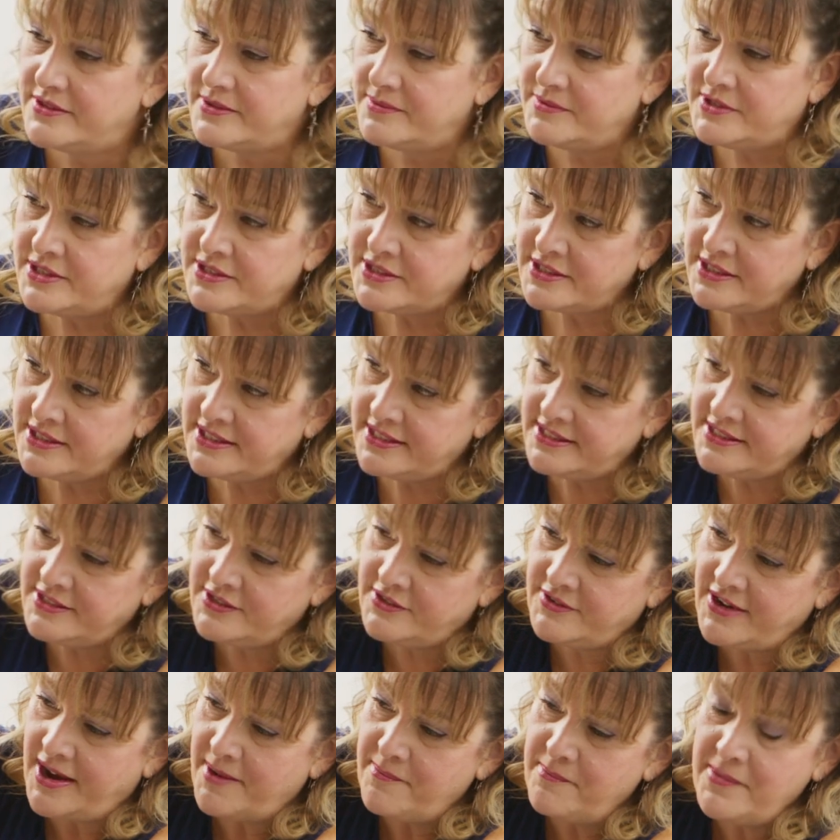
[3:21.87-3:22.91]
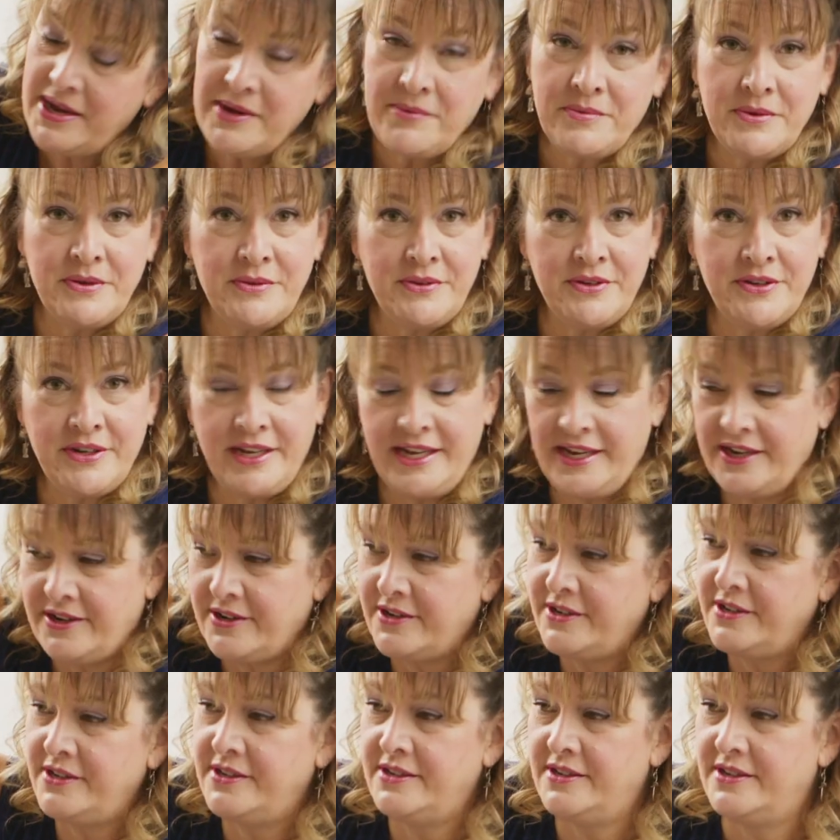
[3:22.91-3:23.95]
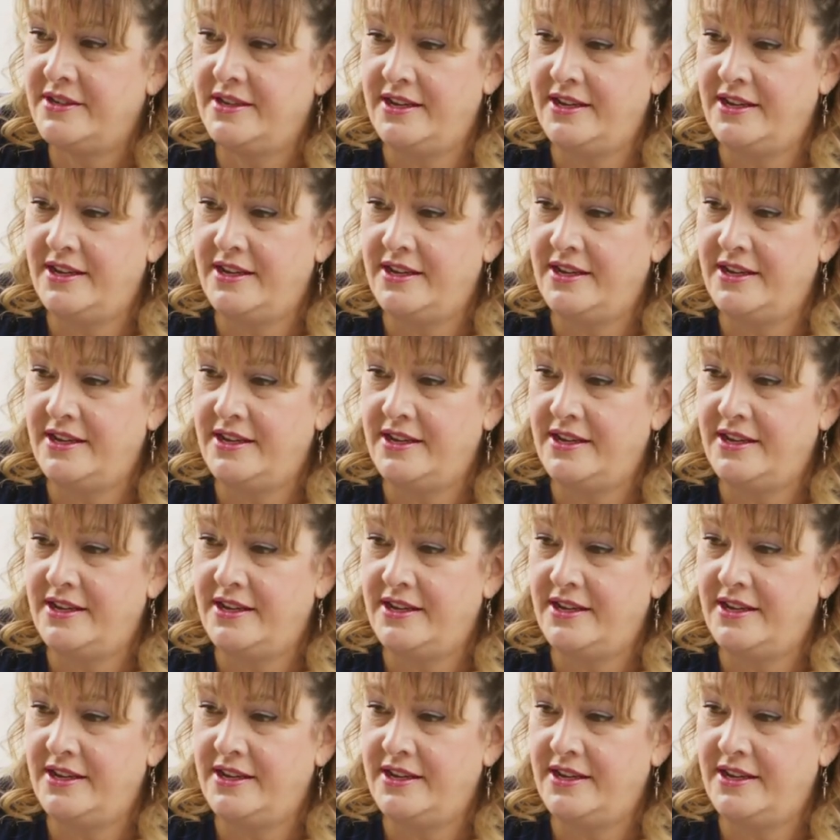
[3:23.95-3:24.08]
I'm just going to grab my ruler here.